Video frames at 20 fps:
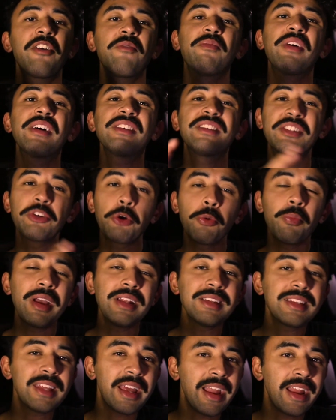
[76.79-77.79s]
but still
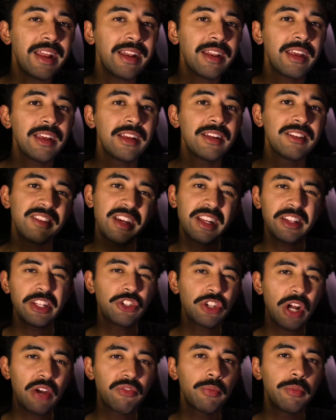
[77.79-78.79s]
maintain daily
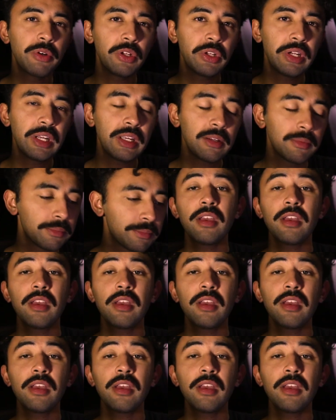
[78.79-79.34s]
drivability.